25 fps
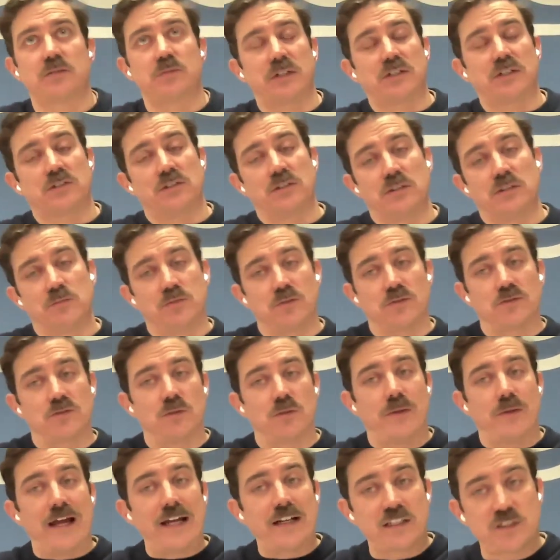especially in the
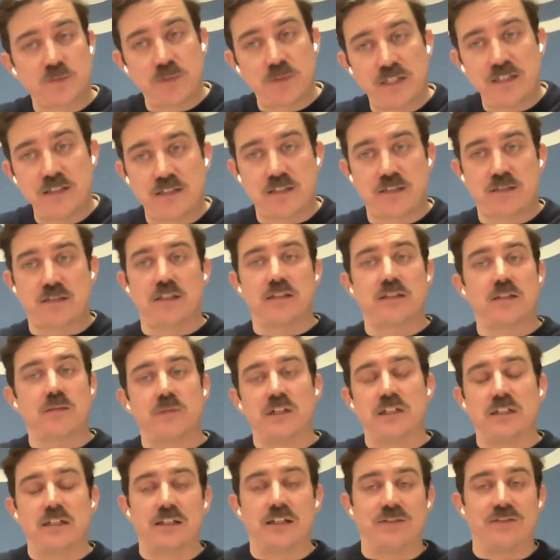programmatic space that
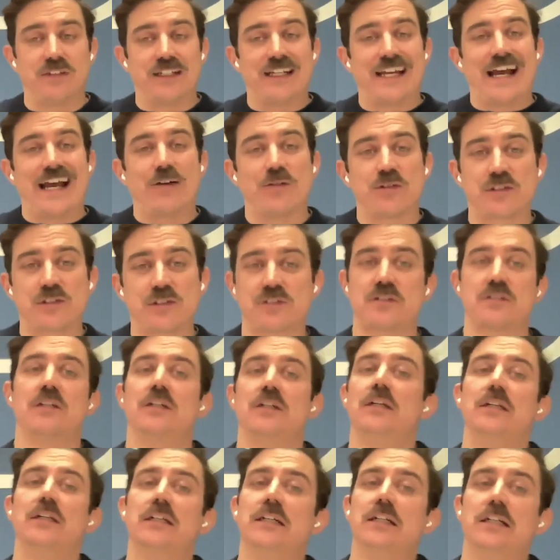they might not have in-house.